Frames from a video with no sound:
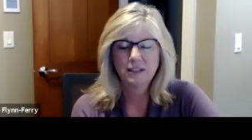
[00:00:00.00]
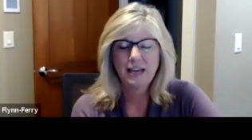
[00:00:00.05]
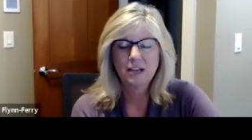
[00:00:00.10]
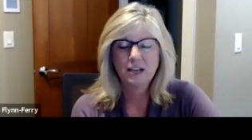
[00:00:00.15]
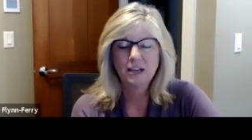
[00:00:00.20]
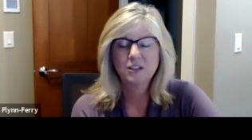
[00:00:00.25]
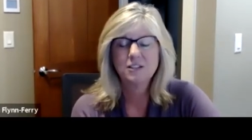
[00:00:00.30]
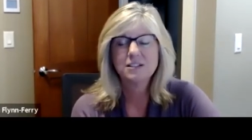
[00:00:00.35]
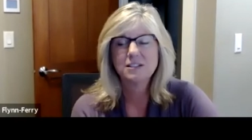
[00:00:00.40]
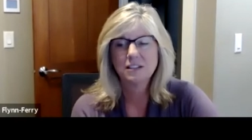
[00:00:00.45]

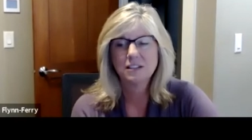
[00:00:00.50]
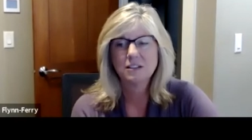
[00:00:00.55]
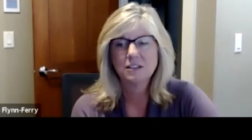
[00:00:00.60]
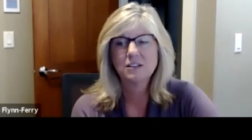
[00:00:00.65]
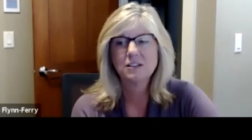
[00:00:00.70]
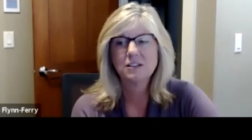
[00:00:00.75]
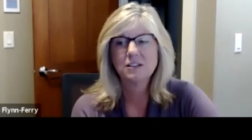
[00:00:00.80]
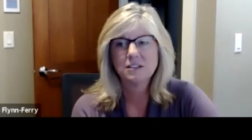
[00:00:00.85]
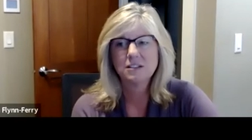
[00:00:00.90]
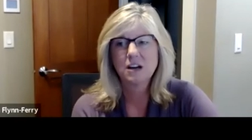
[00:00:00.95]
that could
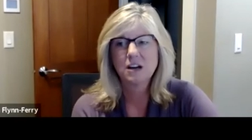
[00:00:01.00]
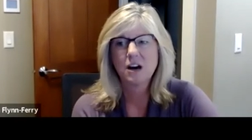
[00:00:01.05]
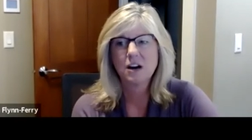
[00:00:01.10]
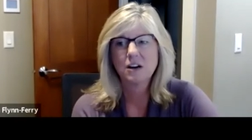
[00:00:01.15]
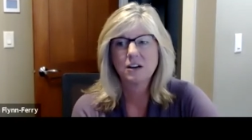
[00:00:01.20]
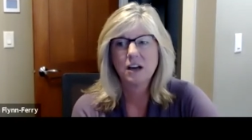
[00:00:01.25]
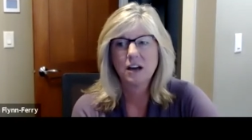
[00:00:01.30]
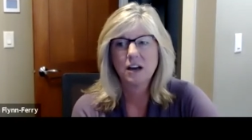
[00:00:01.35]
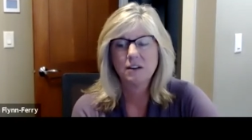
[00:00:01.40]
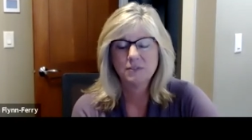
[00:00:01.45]
signal the
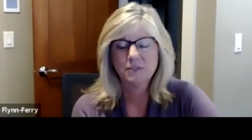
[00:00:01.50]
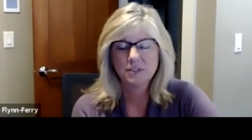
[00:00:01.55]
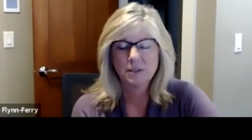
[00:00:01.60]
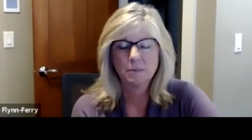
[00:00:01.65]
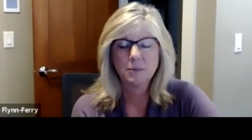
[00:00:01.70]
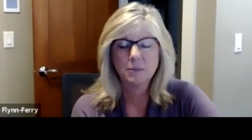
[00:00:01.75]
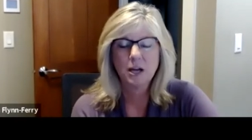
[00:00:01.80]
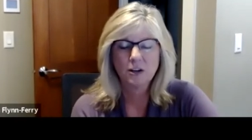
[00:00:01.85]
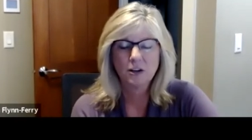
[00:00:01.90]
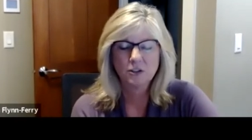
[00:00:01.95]
start of
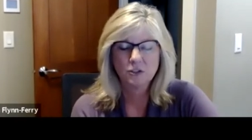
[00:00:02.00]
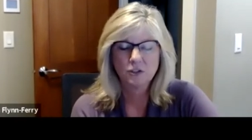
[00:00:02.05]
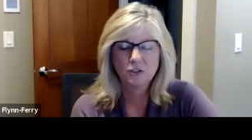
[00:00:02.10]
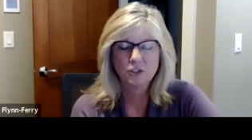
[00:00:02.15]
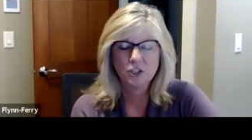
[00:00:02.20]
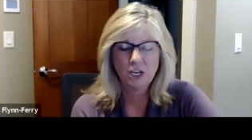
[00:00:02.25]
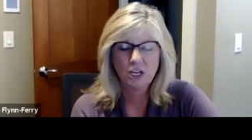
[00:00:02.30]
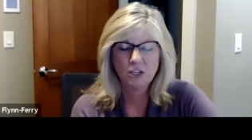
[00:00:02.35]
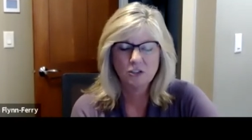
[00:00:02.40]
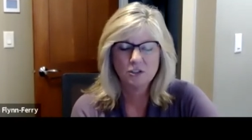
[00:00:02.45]
some larger
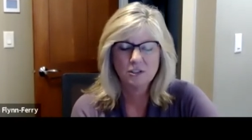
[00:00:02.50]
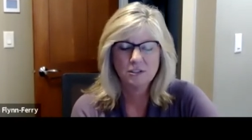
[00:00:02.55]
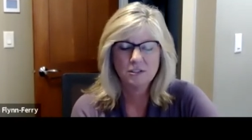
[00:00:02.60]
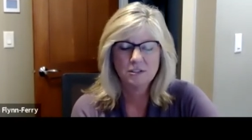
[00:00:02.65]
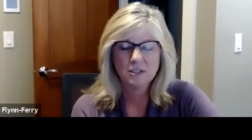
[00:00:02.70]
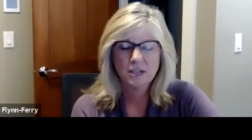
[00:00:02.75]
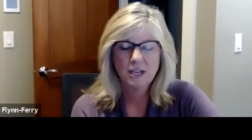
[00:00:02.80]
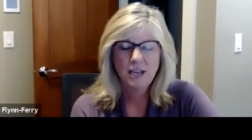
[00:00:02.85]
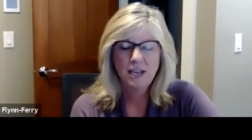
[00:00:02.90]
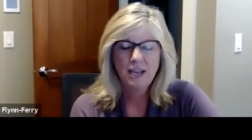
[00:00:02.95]

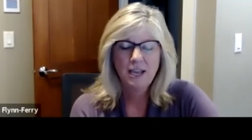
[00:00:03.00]
changes.